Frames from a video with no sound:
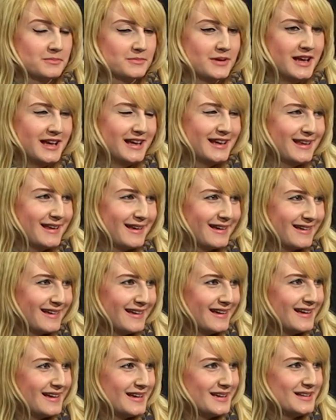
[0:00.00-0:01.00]

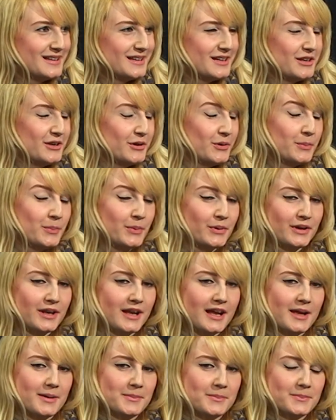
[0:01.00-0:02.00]
Cool. But
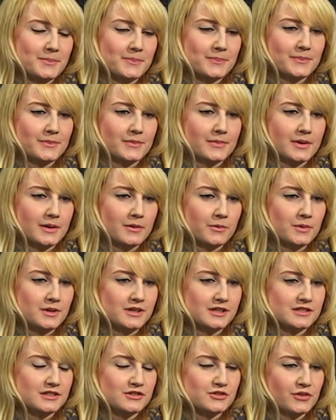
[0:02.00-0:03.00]
I'm
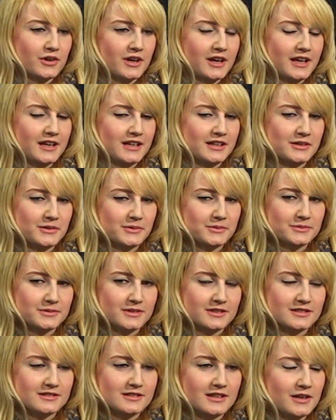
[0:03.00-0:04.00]
willing to try.
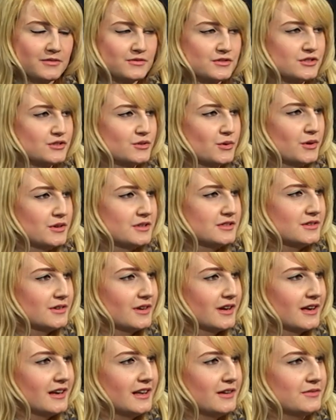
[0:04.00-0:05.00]
Life is short, so you
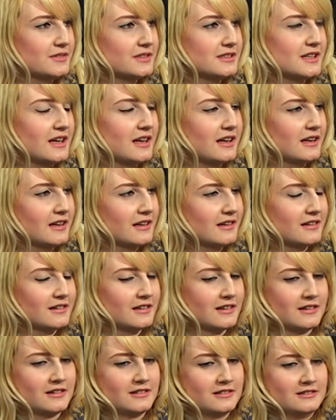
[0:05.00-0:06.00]
kind of have to take,
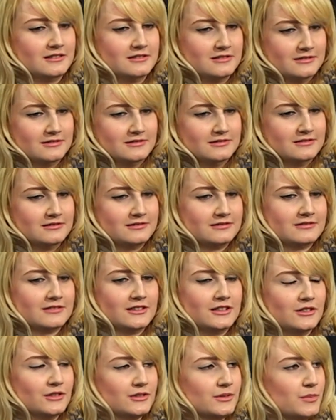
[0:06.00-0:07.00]

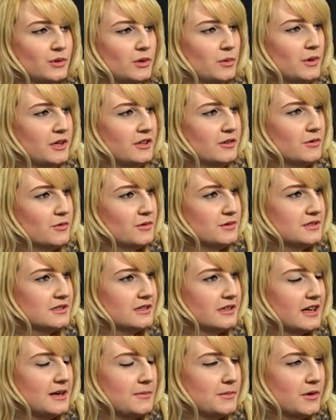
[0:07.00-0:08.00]
the bull by the horns
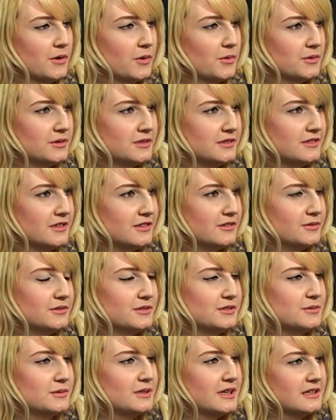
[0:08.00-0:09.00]
and keep going. And
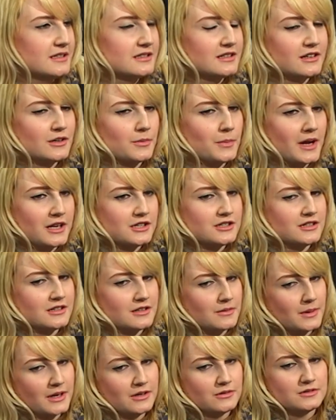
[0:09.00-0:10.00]
do things that you're passionate
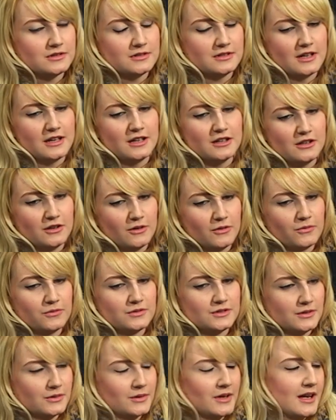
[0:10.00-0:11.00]
about and that you love.
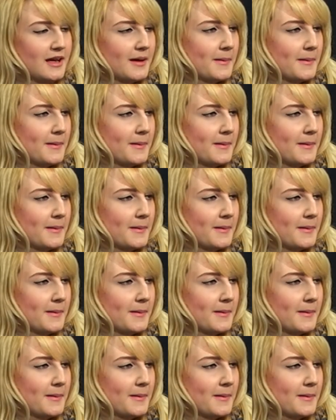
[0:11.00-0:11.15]
So yeah.